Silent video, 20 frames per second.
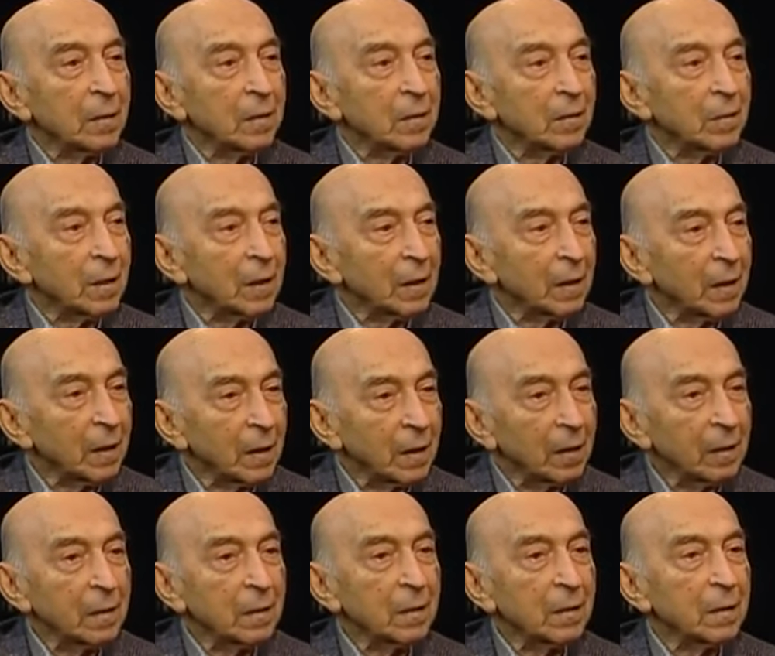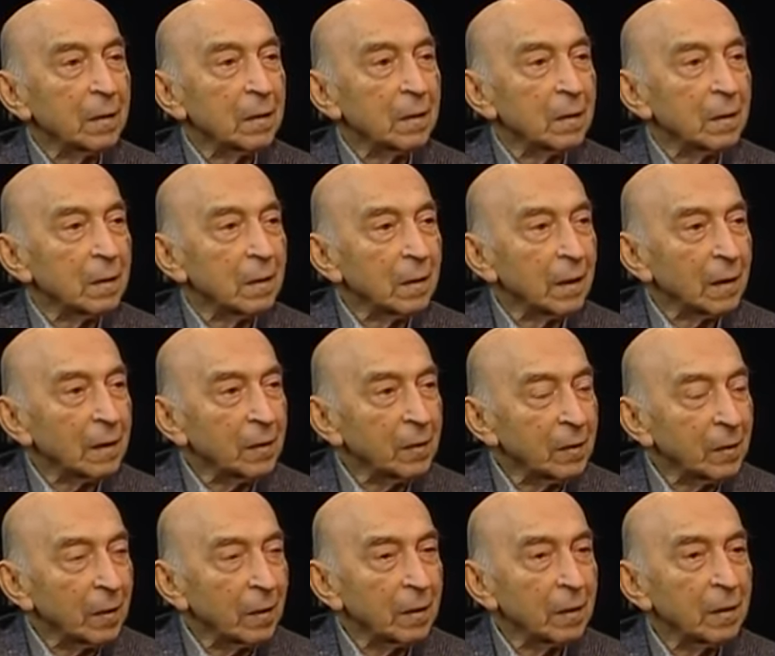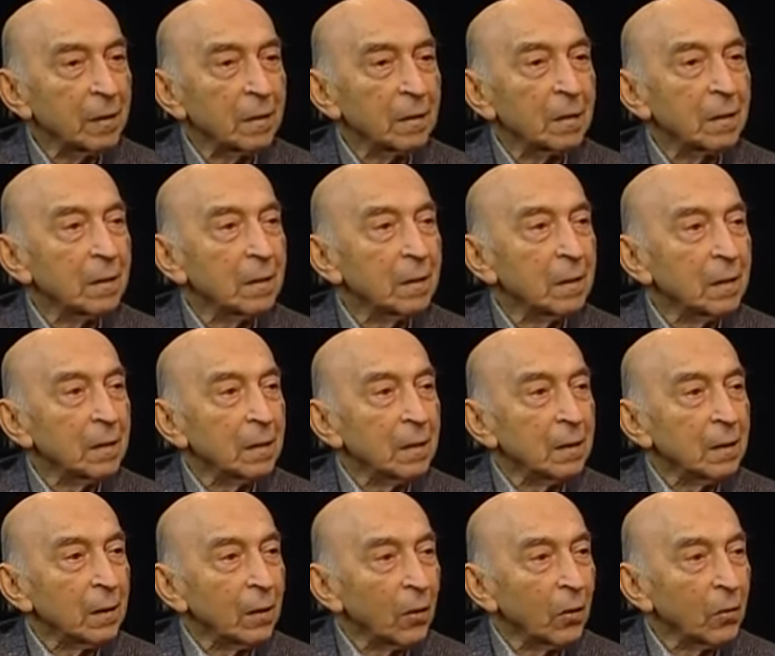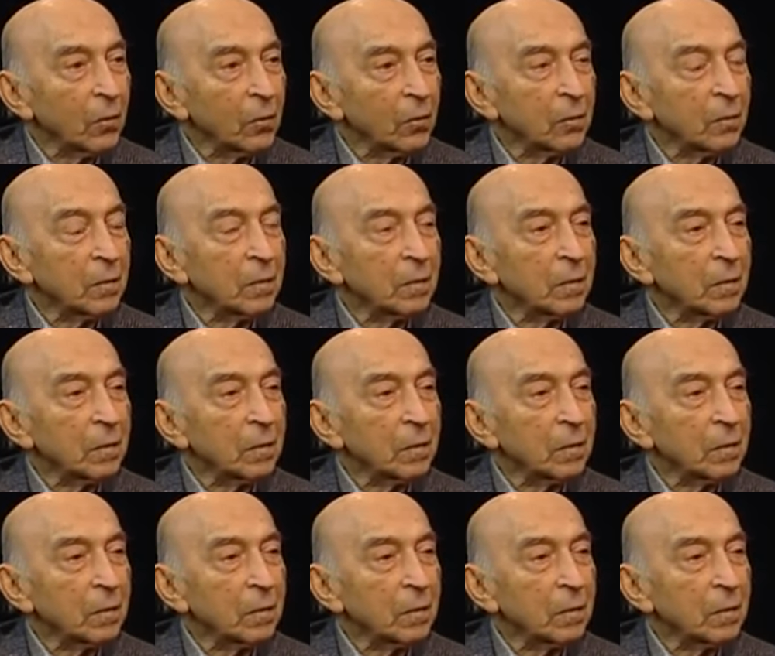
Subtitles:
very young, not young, old,